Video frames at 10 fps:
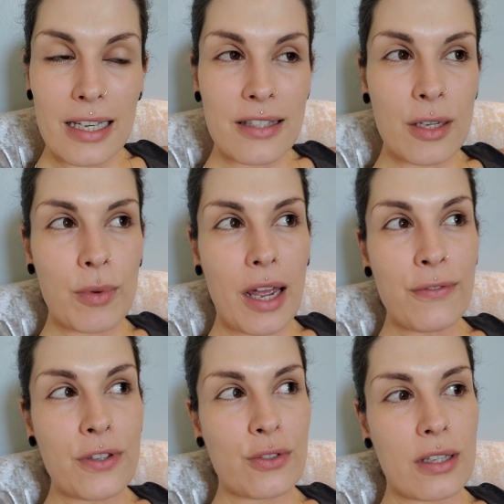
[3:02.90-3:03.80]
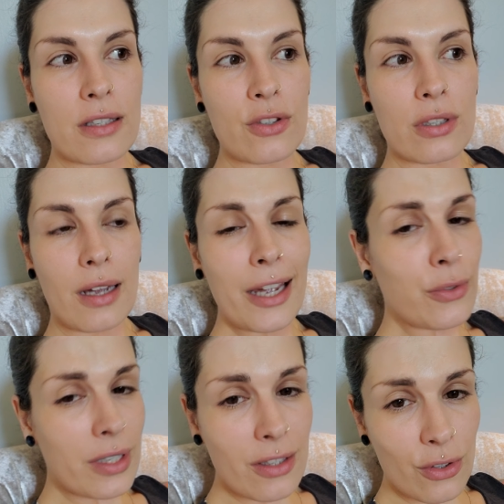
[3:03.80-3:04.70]
See, when I first transitioned, I
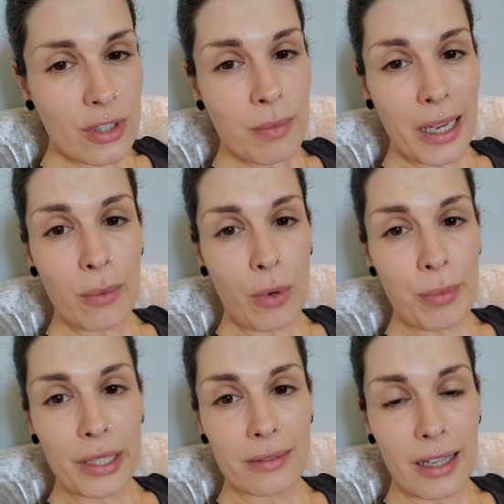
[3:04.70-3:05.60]
transitioned to be a woman.